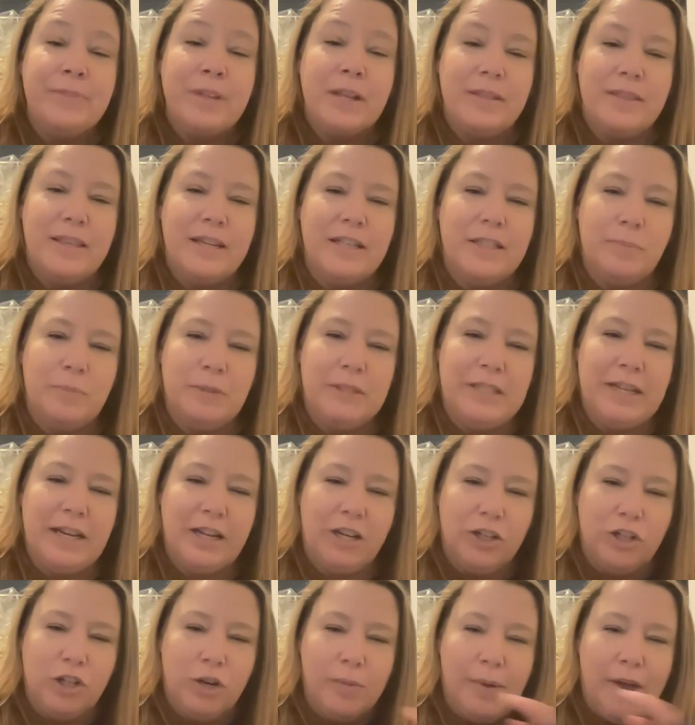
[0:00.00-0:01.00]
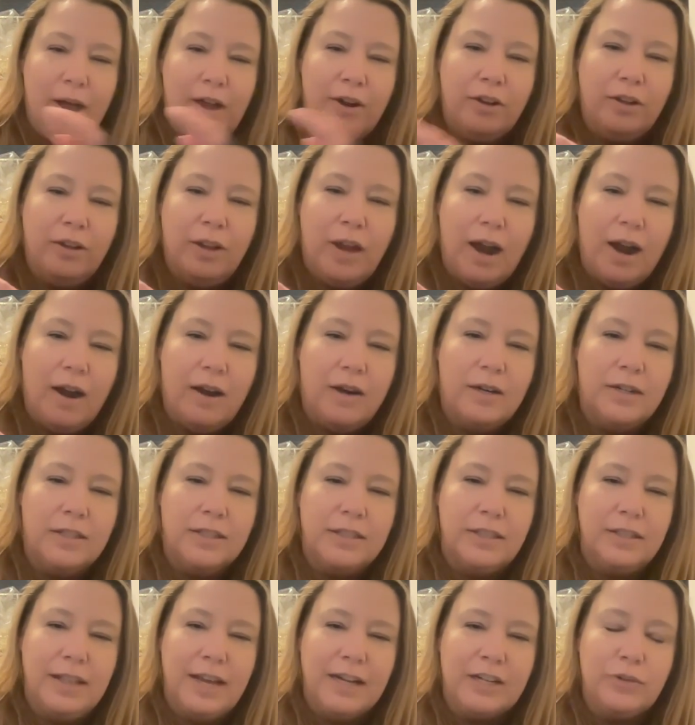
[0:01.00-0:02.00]
This particular bottle, our
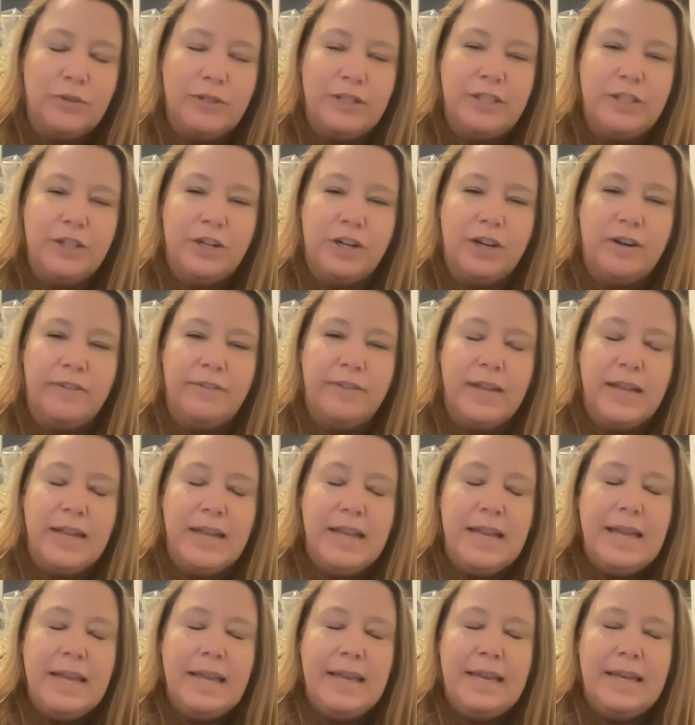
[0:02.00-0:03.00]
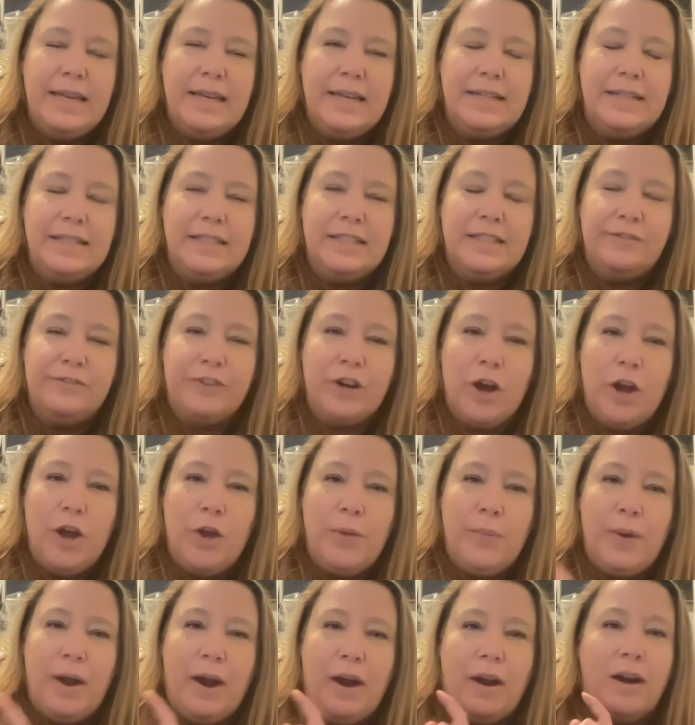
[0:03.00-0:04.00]
Select Reserve, is
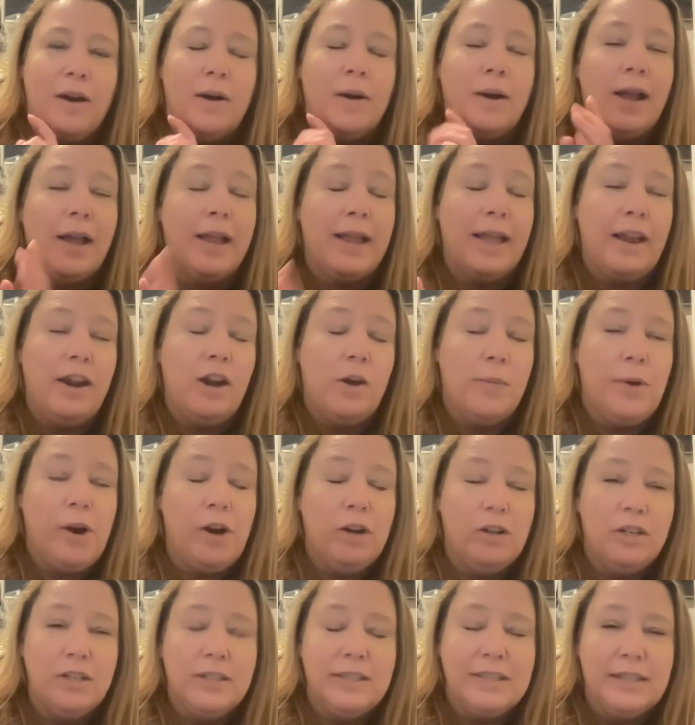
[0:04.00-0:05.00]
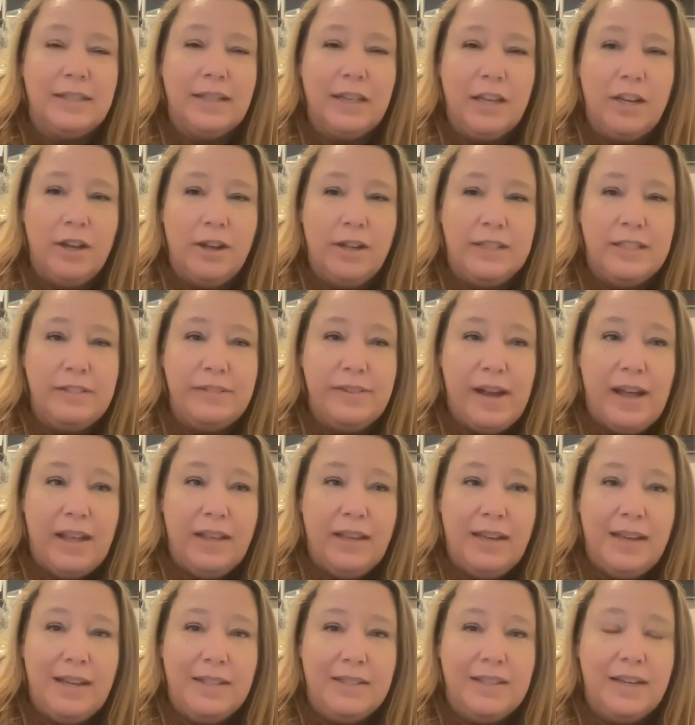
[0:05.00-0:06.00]
from our partners in the Chianti
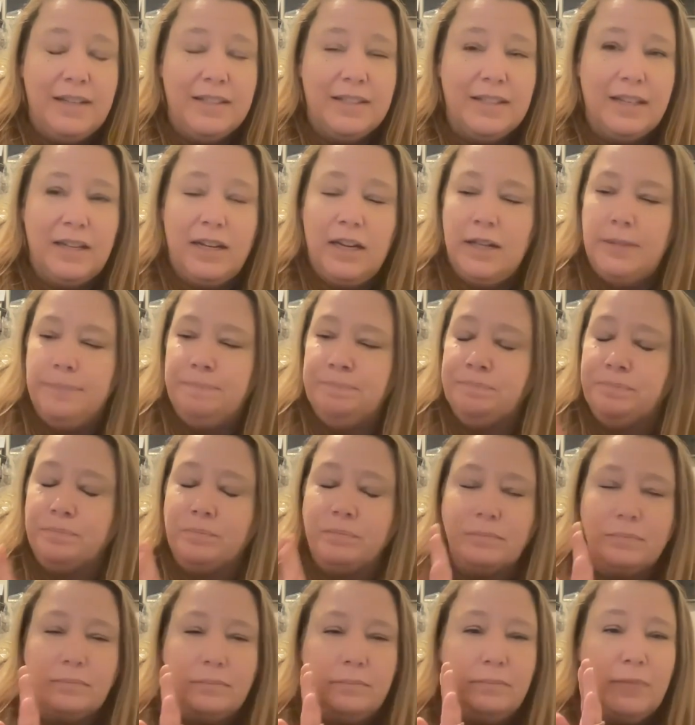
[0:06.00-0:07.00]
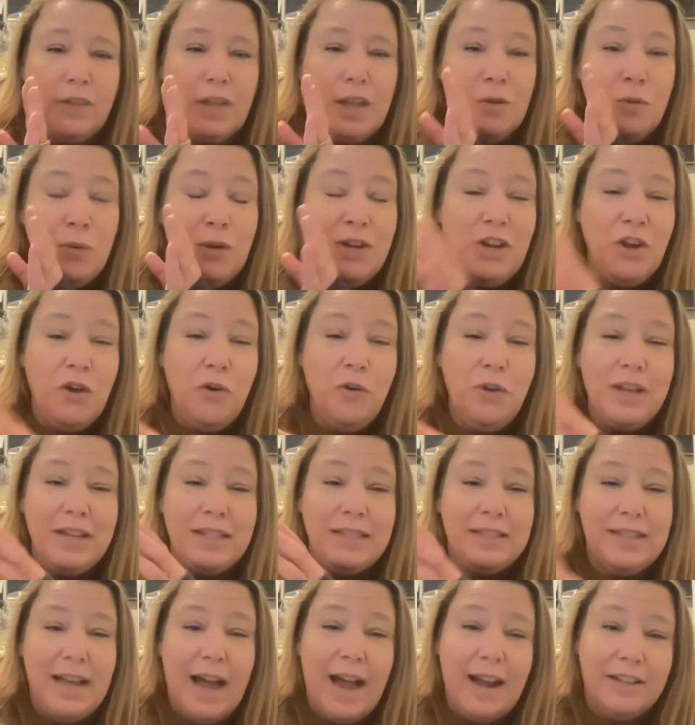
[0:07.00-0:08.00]
Valley in Tuscany. We know
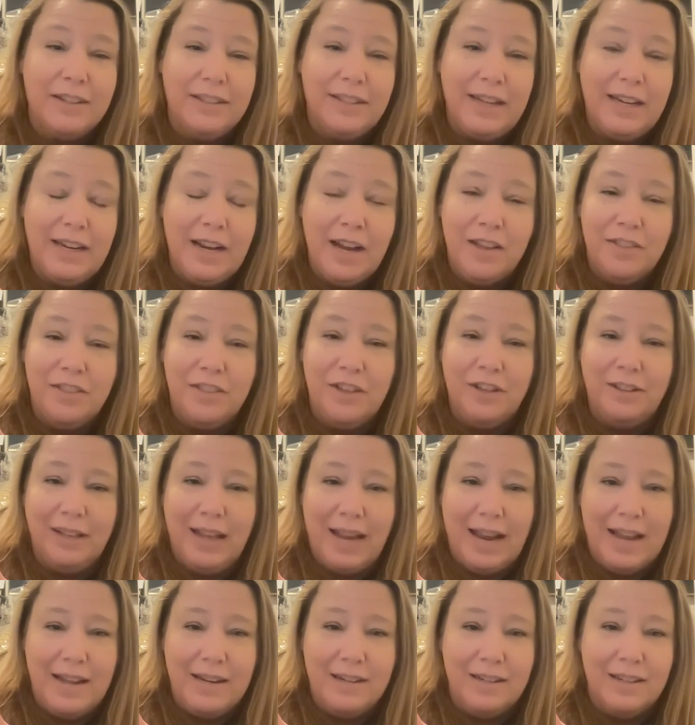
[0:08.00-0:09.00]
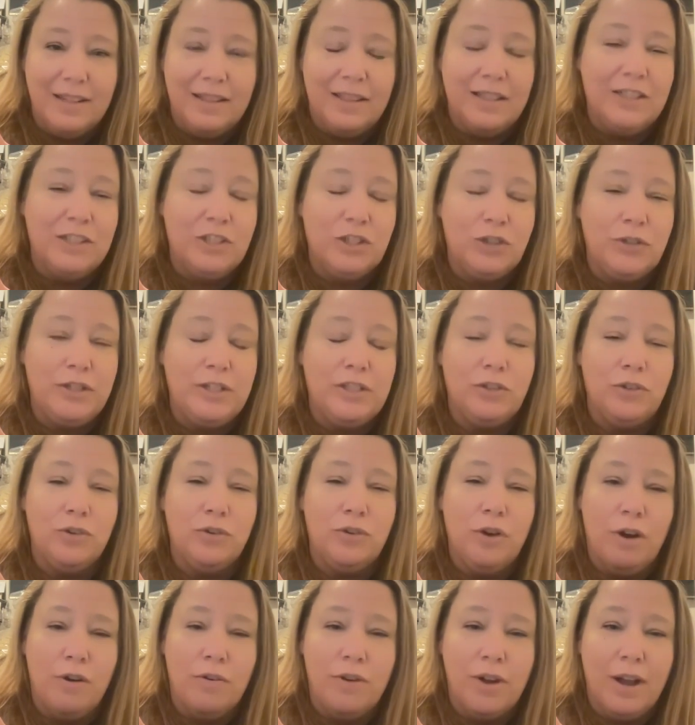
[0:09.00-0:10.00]
exactly the land that these trees are
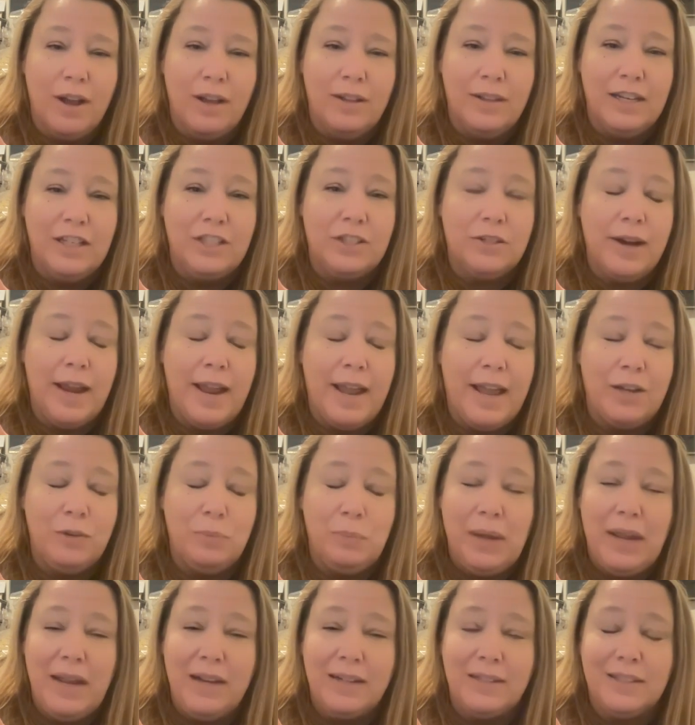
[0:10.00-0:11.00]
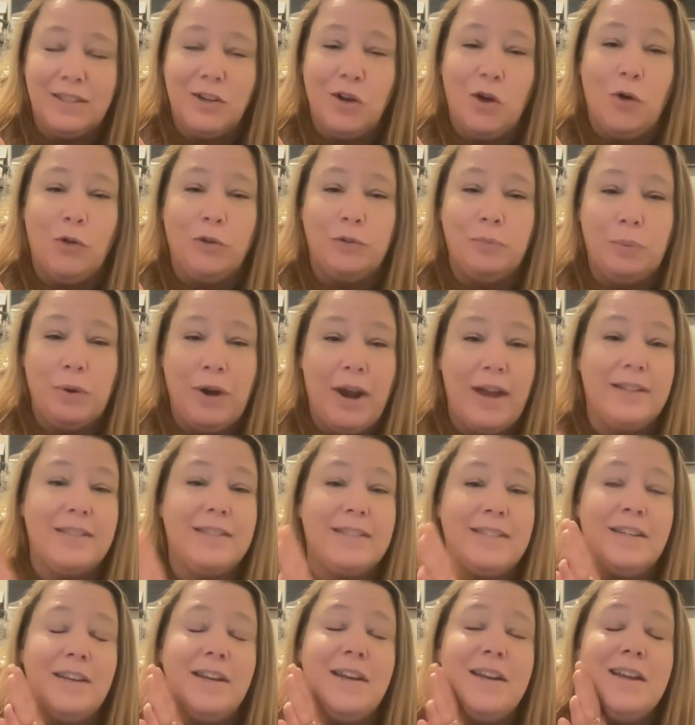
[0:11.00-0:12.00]
grown on. These are hand-picked,
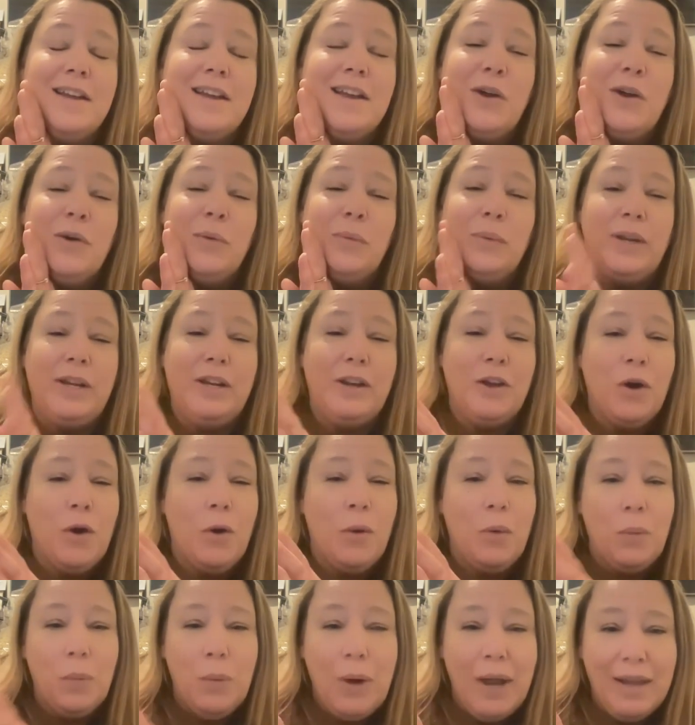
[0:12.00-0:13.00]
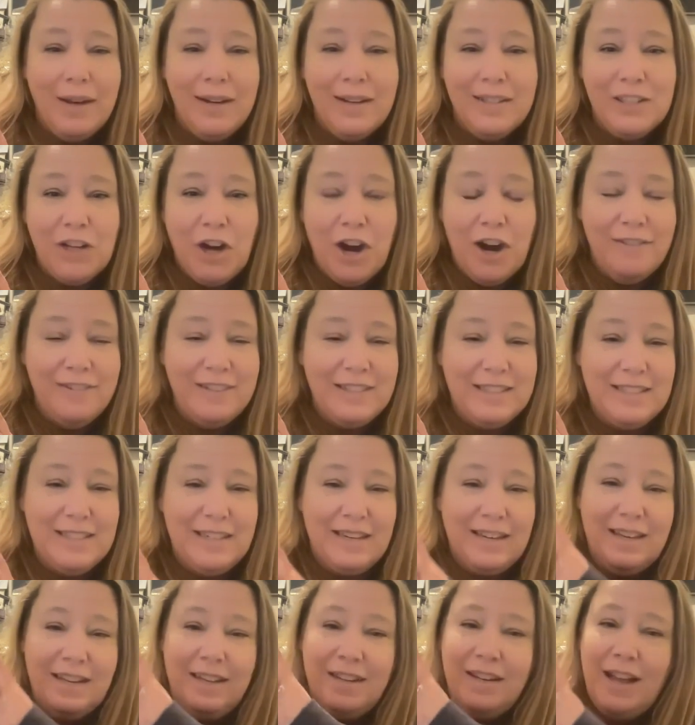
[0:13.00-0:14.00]
cold-pressed. We know when it's
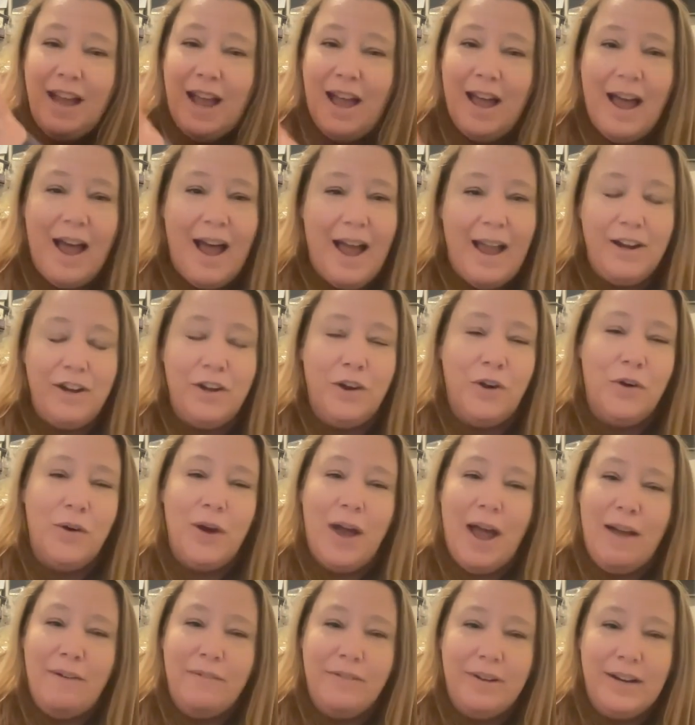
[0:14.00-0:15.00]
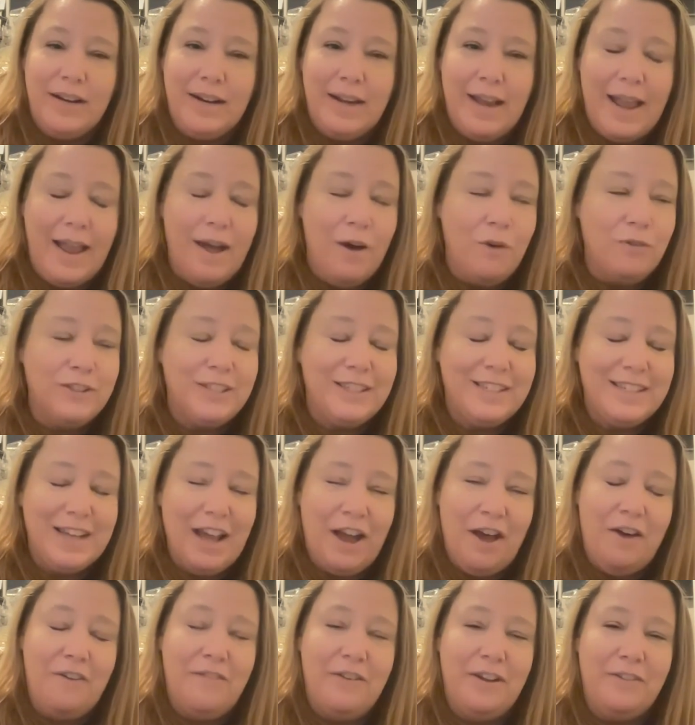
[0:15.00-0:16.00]
harvested. I know every ounce
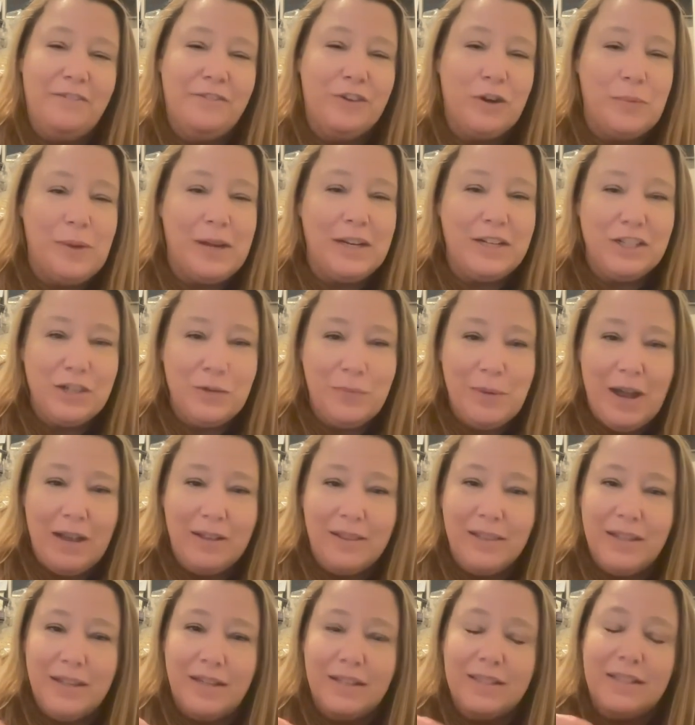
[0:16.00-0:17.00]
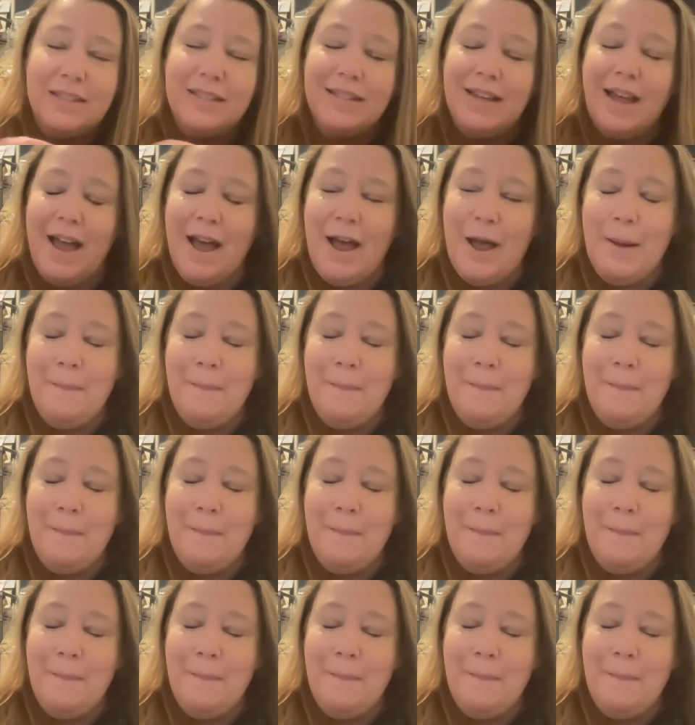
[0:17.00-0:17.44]
of information about this.